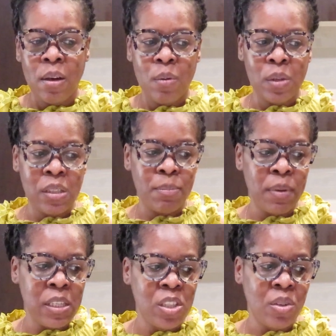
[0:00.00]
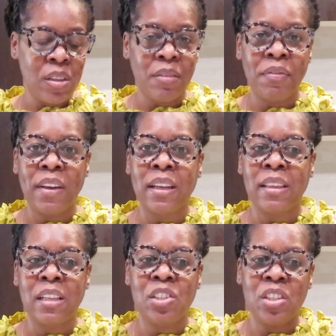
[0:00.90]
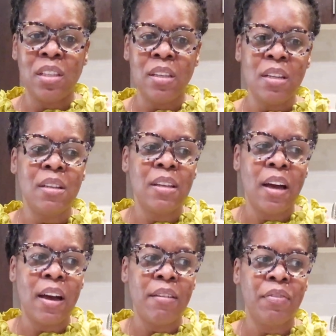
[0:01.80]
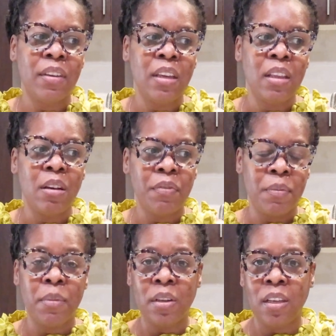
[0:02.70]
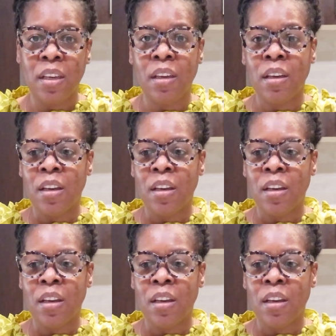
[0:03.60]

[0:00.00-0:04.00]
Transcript: was based on the fact that she didn't have enough money